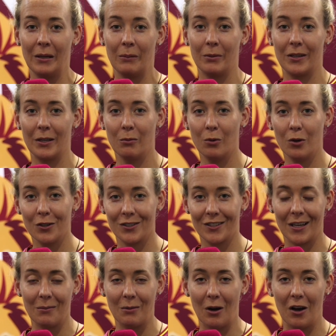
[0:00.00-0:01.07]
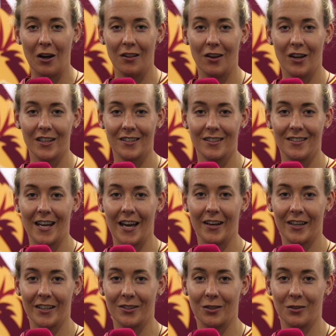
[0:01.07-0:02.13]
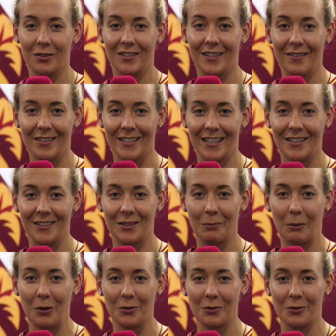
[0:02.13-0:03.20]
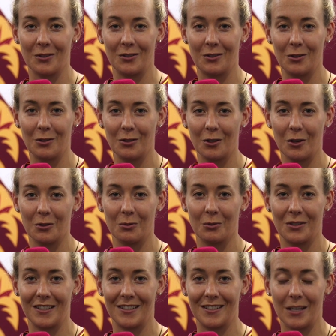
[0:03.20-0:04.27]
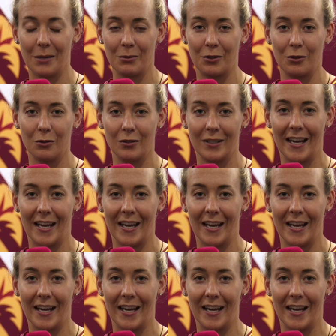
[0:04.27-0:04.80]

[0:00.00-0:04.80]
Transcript: But there were some highlights. Nadex on 17 disposals and two goals was exceptional,